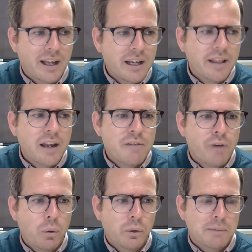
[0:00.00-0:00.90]
They they
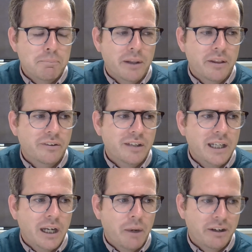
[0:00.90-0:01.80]
folded, but the
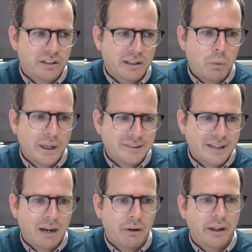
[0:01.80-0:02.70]
CEO actually
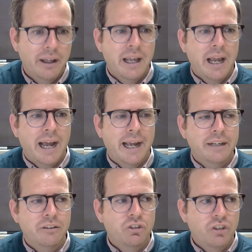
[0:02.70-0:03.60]
went out
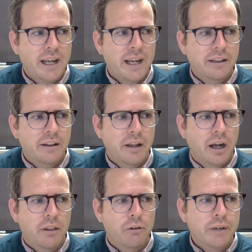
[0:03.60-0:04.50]
and shared
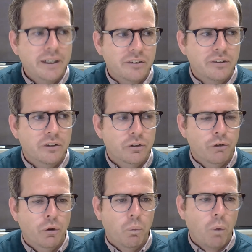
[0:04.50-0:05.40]
uh, the reasons
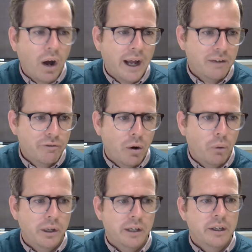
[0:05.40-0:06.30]
for why it
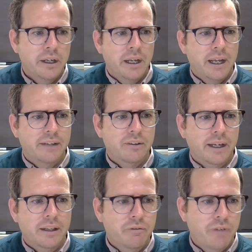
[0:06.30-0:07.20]
folded it's
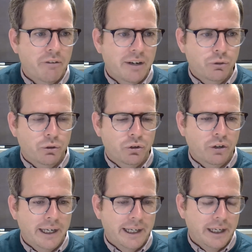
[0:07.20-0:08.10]
like Fundraise for
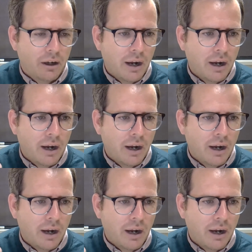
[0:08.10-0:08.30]
Australia.